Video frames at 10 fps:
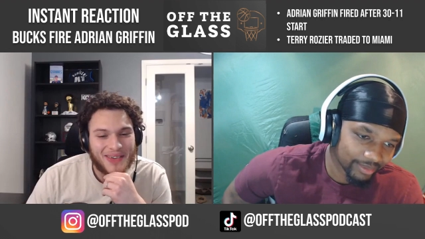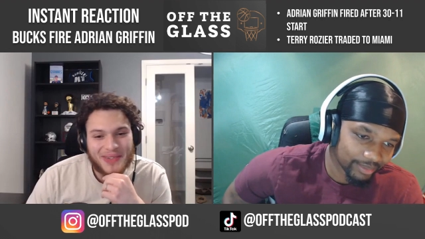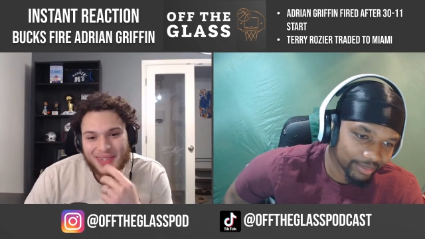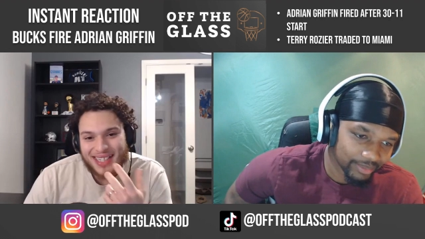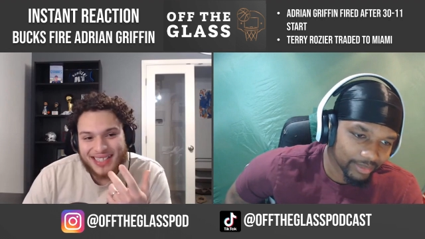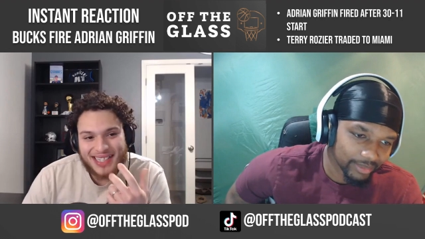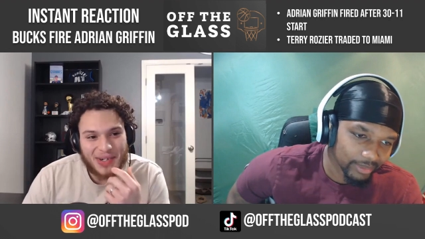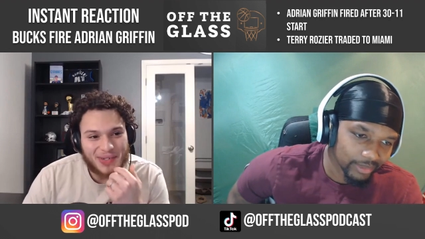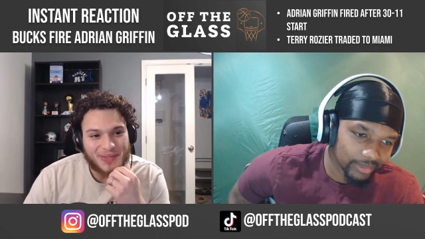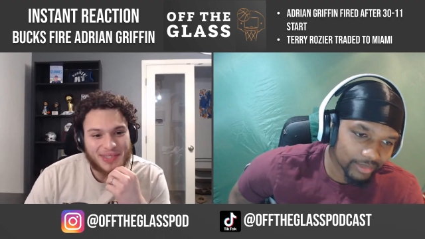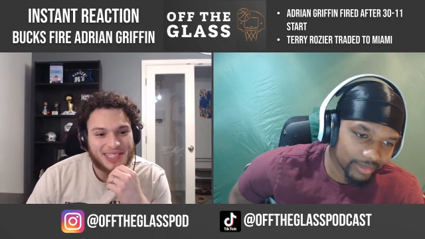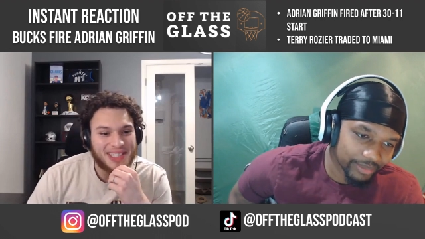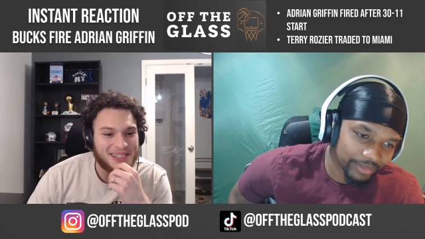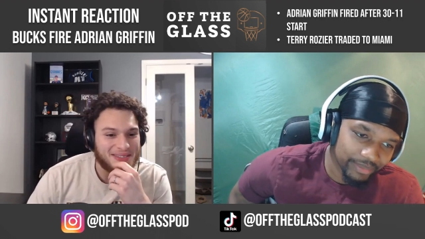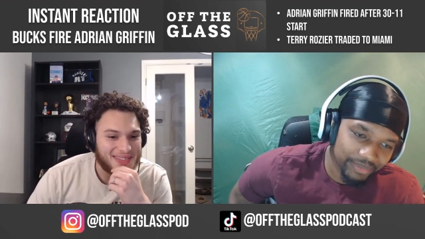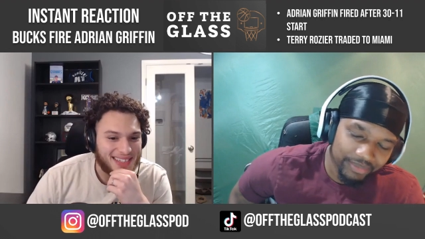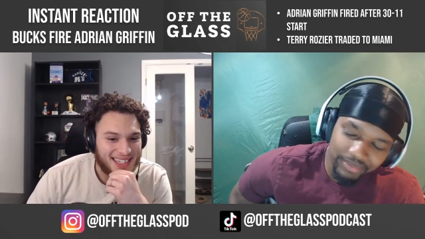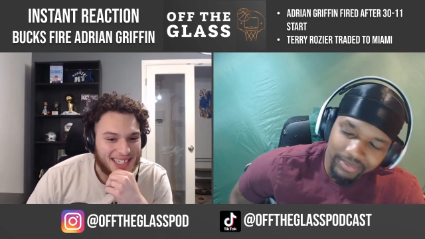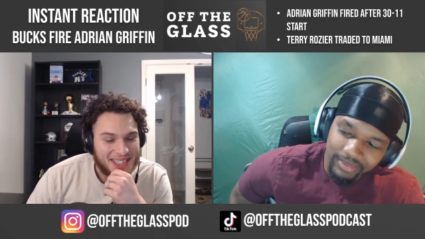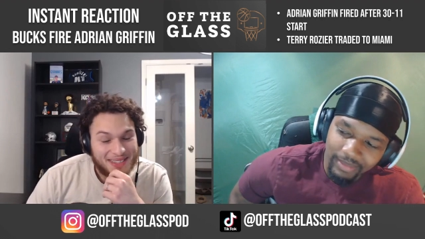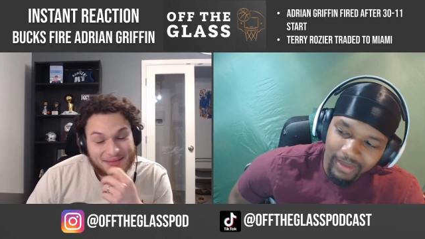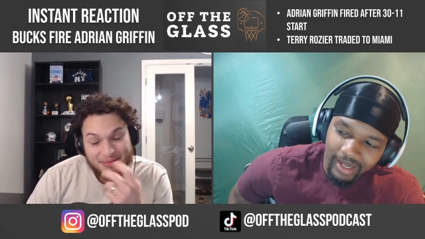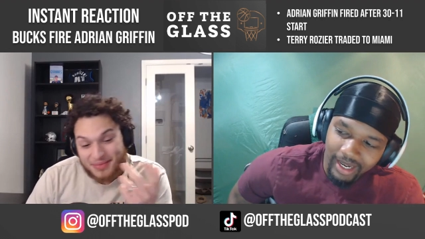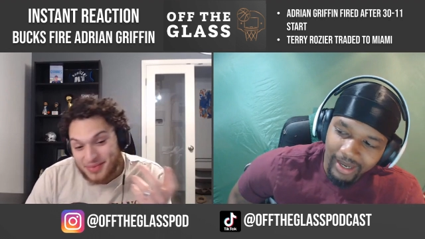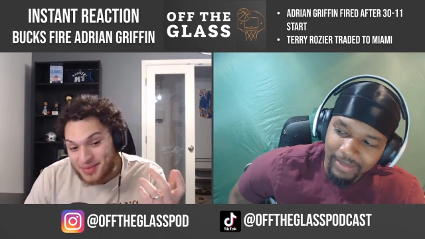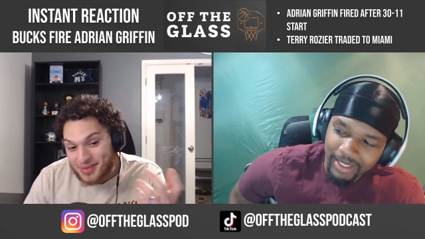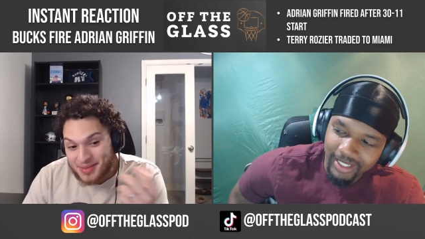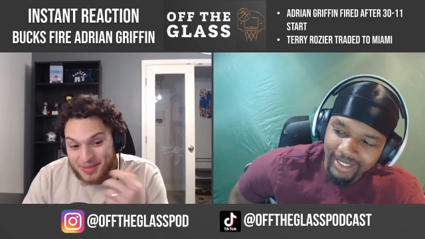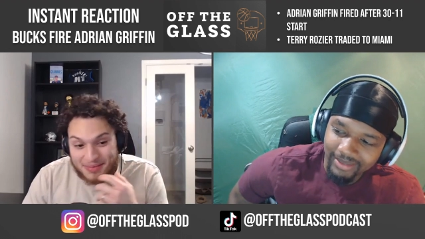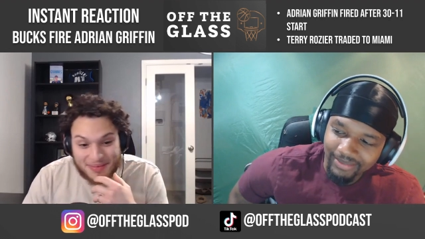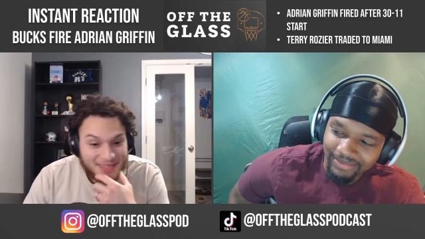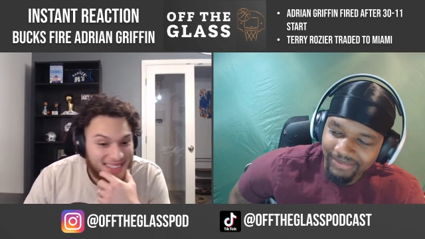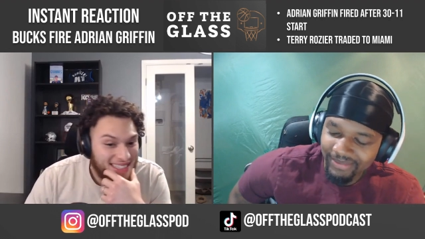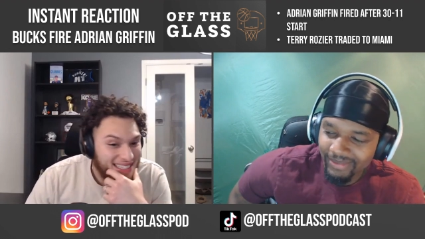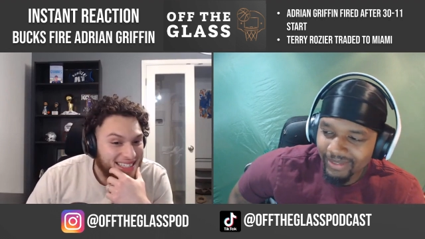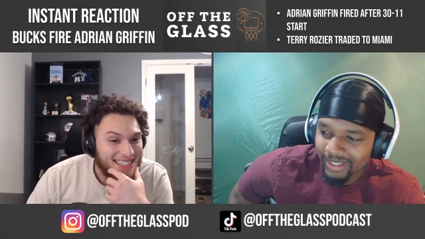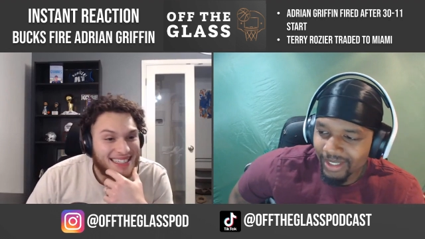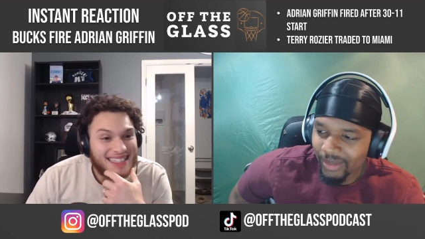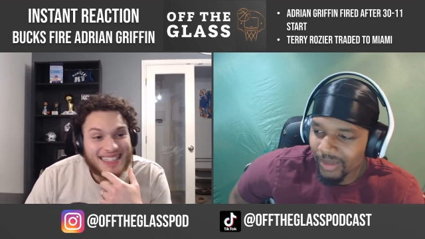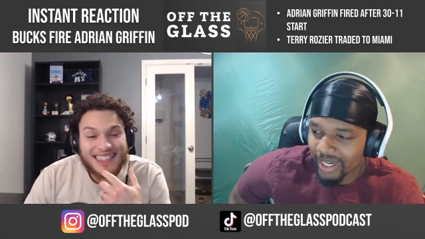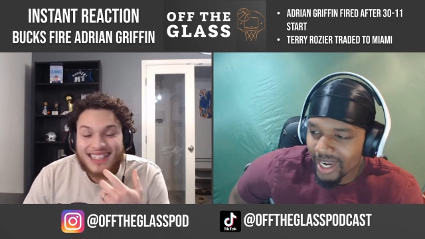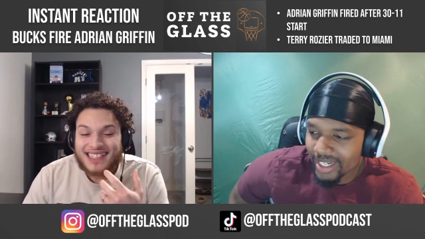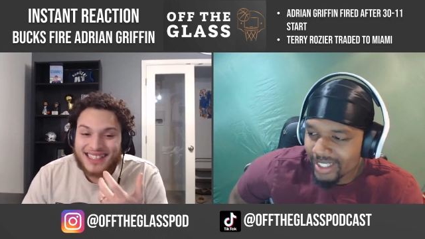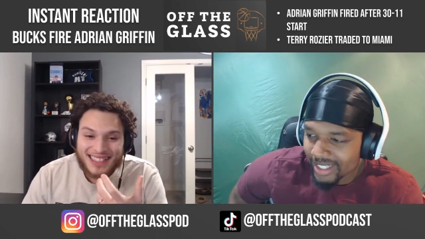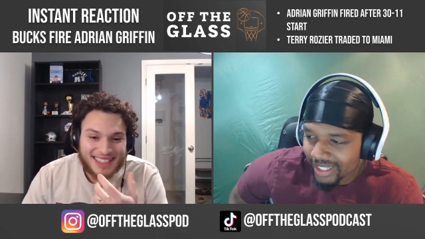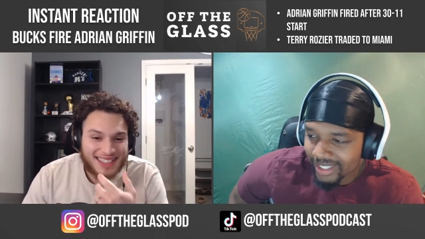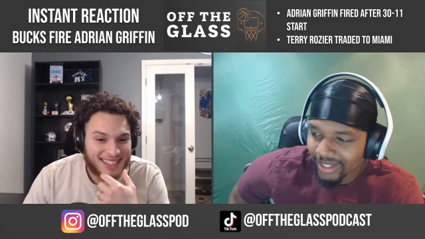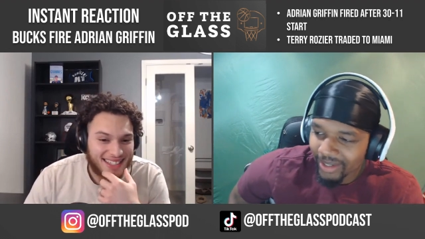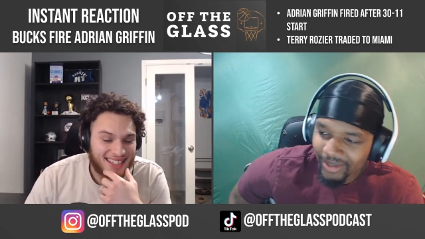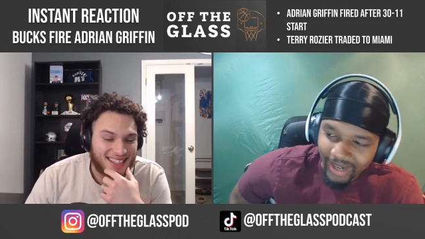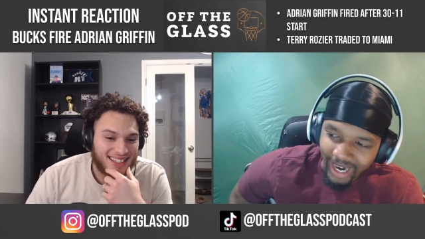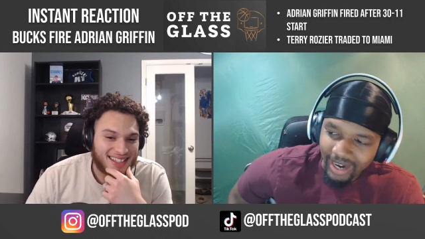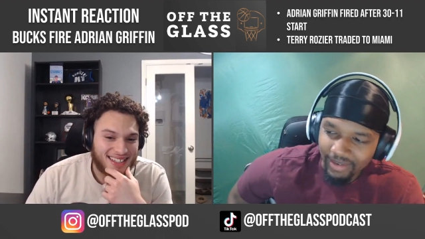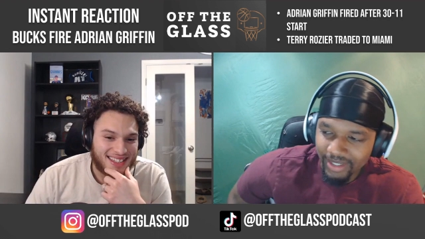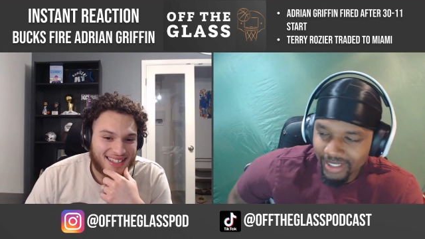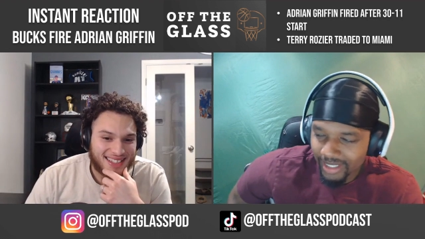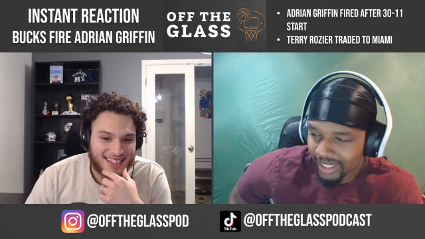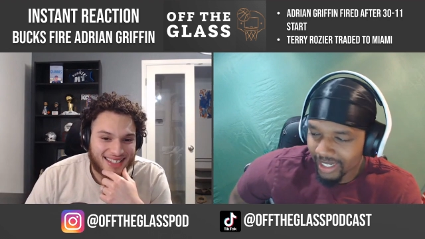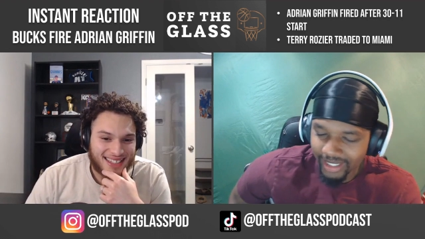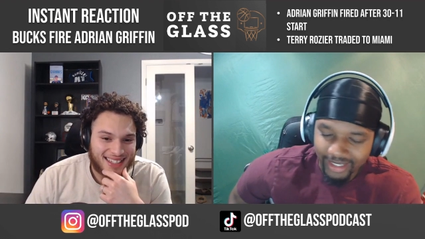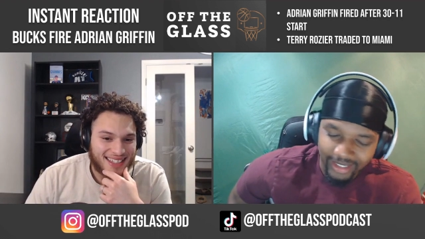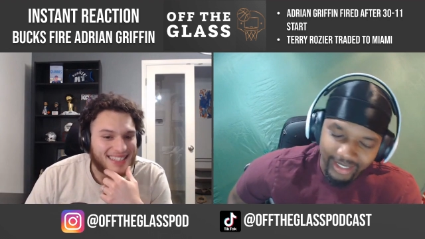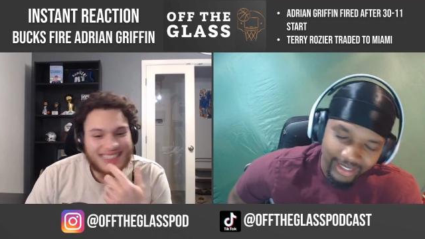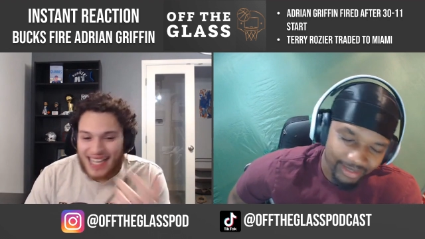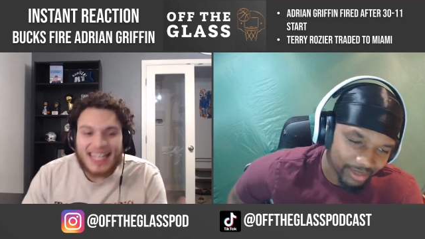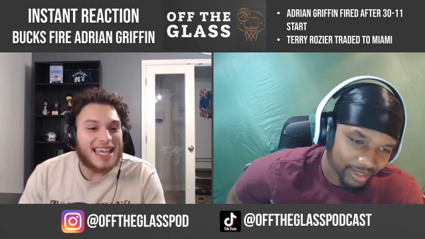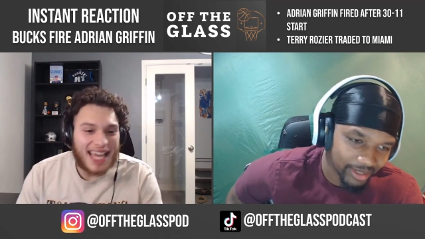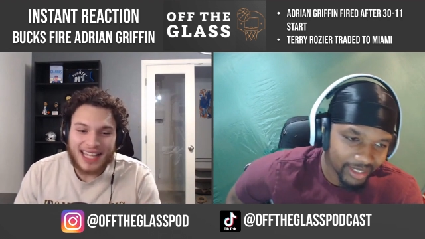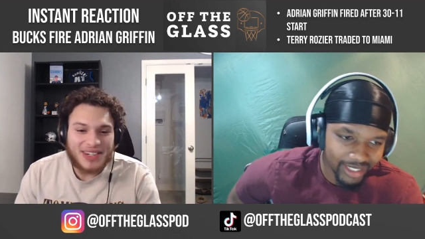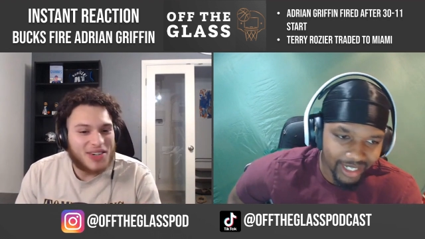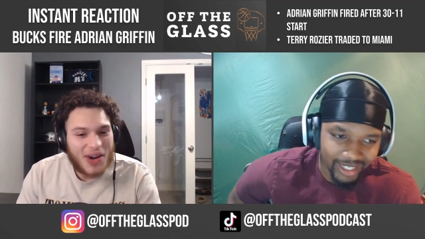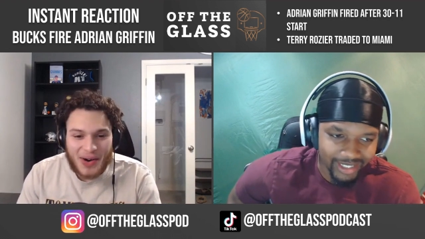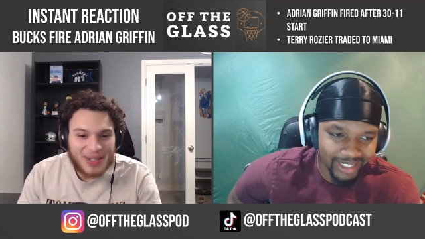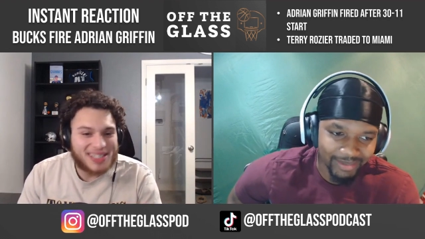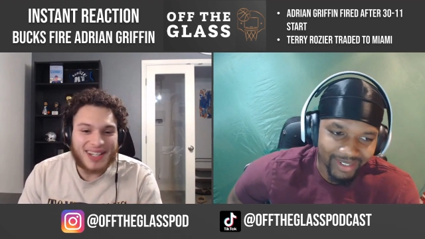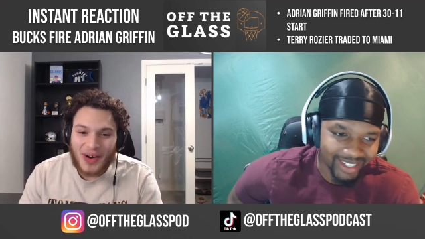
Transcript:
Speaker 1: when you can get Terry for cheap.
Speaker 2: I mean, the way I see it, though, obviously, like it's a yeah, no, it's an